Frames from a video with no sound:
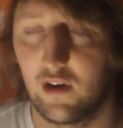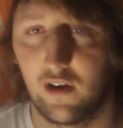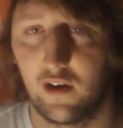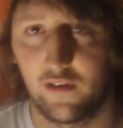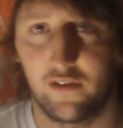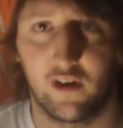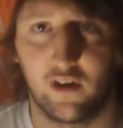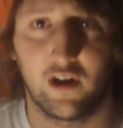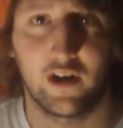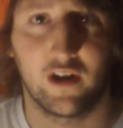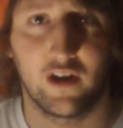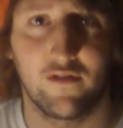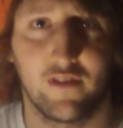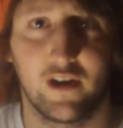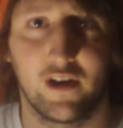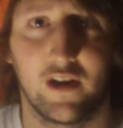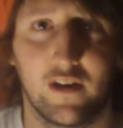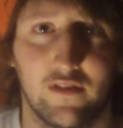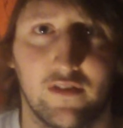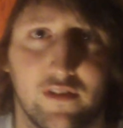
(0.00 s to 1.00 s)
realised that I'd
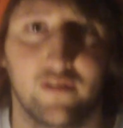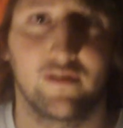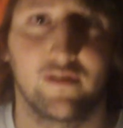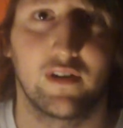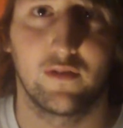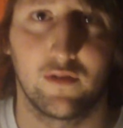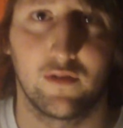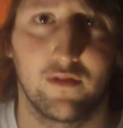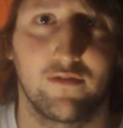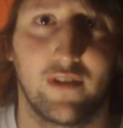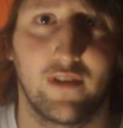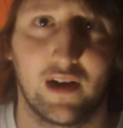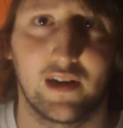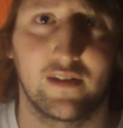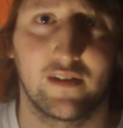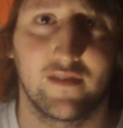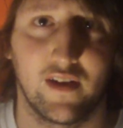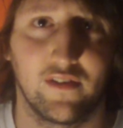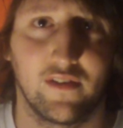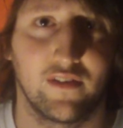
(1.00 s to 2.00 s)
overheard this, and it was a fairly
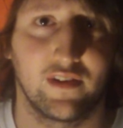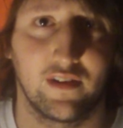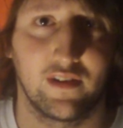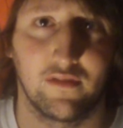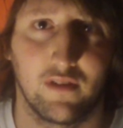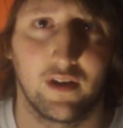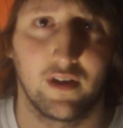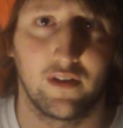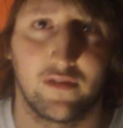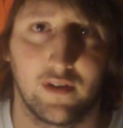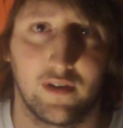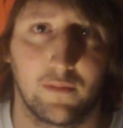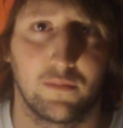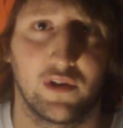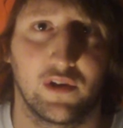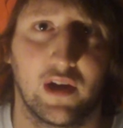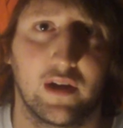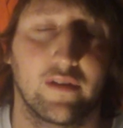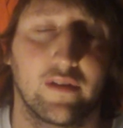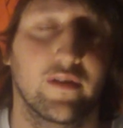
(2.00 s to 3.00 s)
sensitive
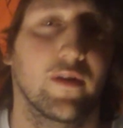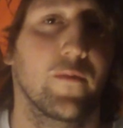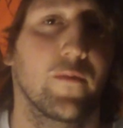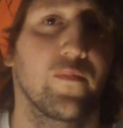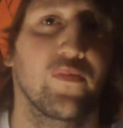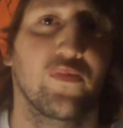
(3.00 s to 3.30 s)
subject.